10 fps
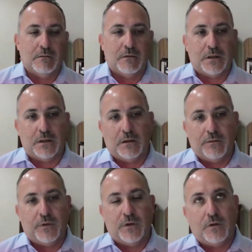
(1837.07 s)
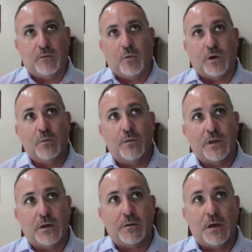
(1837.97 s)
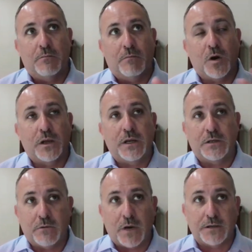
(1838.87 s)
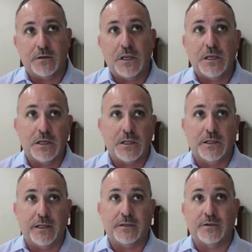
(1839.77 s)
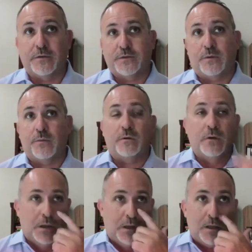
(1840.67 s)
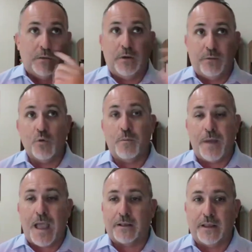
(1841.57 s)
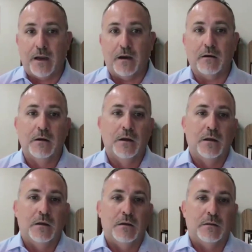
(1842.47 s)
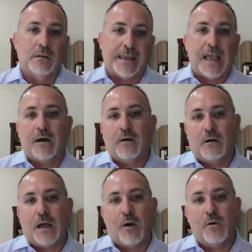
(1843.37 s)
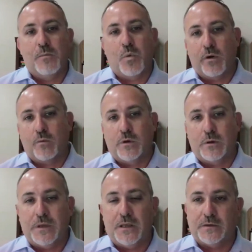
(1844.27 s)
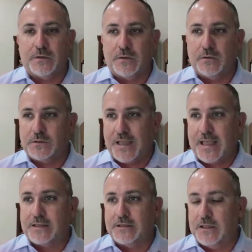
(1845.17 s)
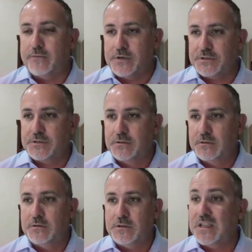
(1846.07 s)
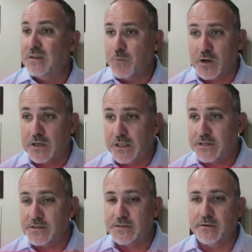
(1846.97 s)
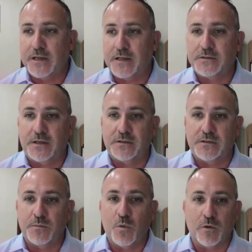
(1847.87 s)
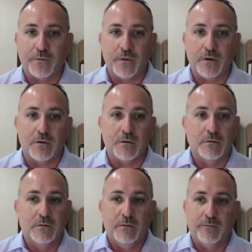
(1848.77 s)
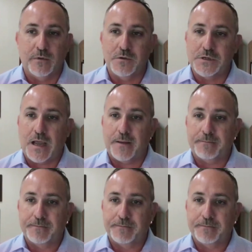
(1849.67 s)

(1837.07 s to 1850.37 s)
if working with a marketing director in a clinic? So if you were back there, like how important would it be to leverage, say, marketing agency or an outside support for your job?